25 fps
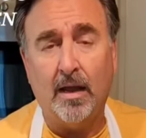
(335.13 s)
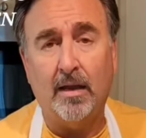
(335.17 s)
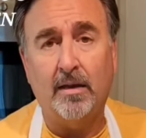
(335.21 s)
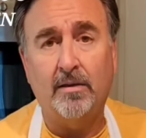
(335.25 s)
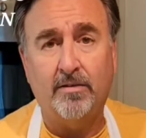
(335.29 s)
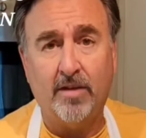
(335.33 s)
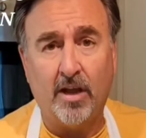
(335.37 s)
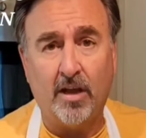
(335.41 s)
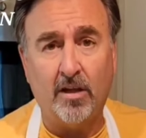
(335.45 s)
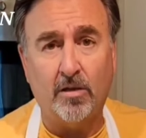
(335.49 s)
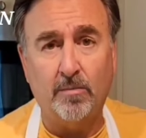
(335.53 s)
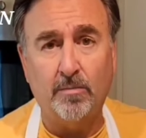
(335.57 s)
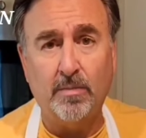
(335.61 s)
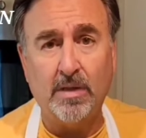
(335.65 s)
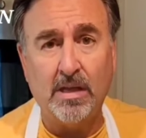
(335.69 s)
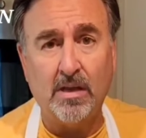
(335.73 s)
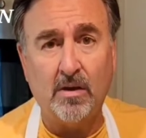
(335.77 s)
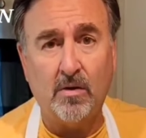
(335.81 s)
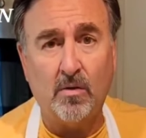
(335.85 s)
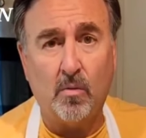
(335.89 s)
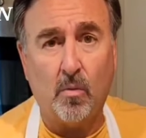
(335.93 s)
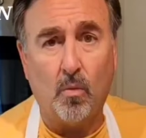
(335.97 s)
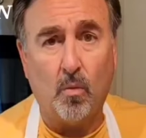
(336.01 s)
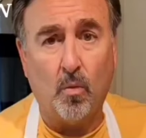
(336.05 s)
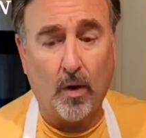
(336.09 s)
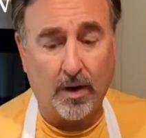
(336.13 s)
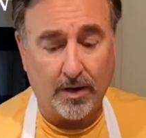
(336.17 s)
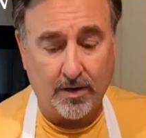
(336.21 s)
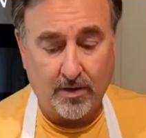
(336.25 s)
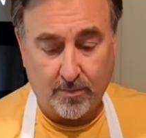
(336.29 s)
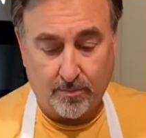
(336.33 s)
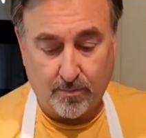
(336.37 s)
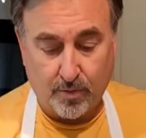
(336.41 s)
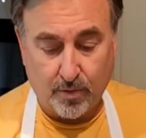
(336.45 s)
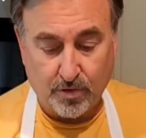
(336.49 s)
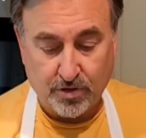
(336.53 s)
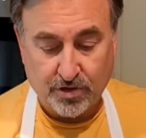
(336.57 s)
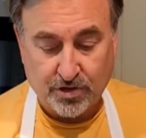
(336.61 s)
and tell me
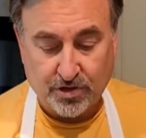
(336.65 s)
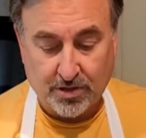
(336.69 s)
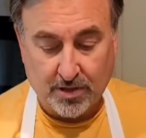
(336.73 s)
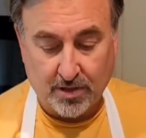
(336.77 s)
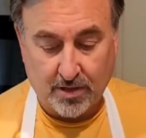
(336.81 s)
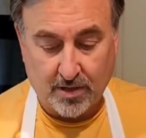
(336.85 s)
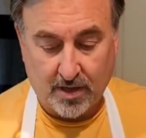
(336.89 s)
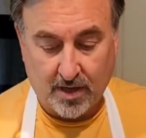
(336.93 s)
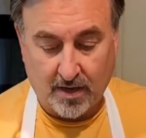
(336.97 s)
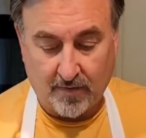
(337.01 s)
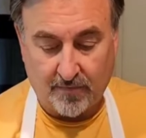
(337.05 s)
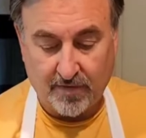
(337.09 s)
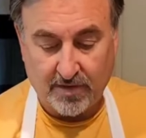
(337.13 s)
when to push it